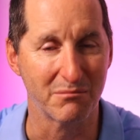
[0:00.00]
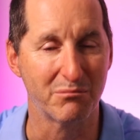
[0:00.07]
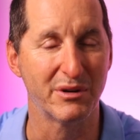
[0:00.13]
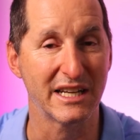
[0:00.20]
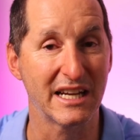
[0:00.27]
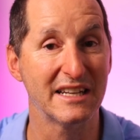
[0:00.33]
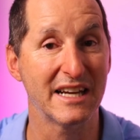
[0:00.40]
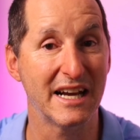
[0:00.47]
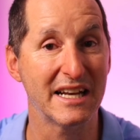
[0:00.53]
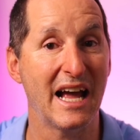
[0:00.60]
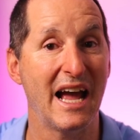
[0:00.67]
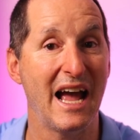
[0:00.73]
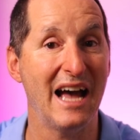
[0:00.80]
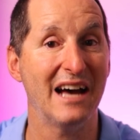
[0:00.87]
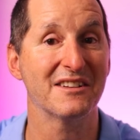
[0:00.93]
bringing data
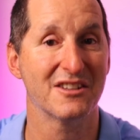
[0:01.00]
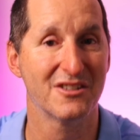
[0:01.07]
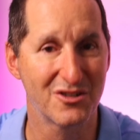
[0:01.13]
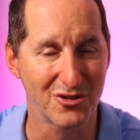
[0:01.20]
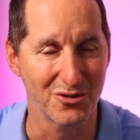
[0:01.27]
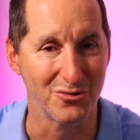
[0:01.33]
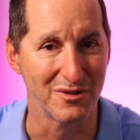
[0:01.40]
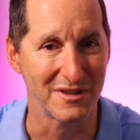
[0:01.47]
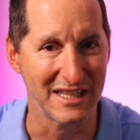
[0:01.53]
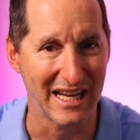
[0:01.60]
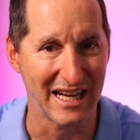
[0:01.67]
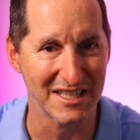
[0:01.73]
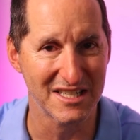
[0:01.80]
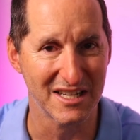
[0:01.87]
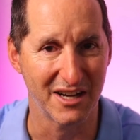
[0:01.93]
out to the
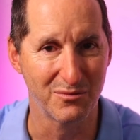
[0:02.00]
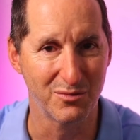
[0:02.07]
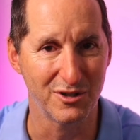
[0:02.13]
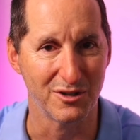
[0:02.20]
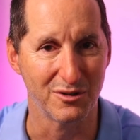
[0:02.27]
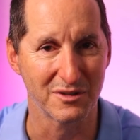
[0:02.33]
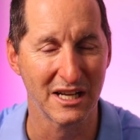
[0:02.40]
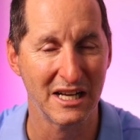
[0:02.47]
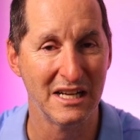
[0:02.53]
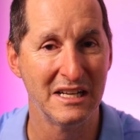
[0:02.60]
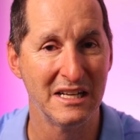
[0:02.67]
outside world.